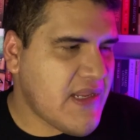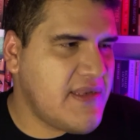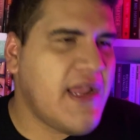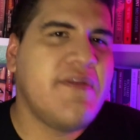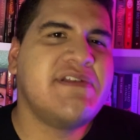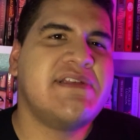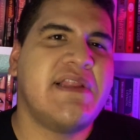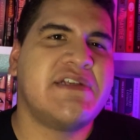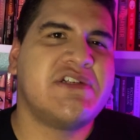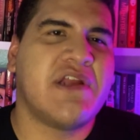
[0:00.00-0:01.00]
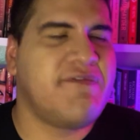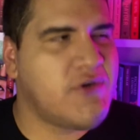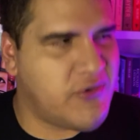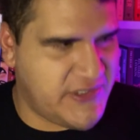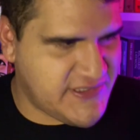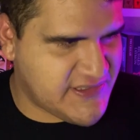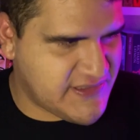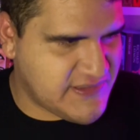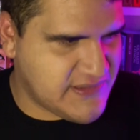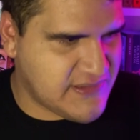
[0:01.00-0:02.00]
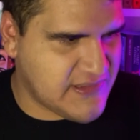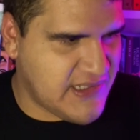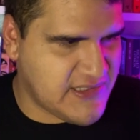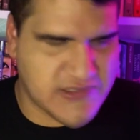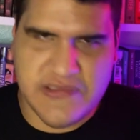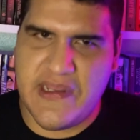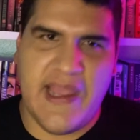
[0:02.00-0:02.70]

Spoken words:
Now the selection, of course, as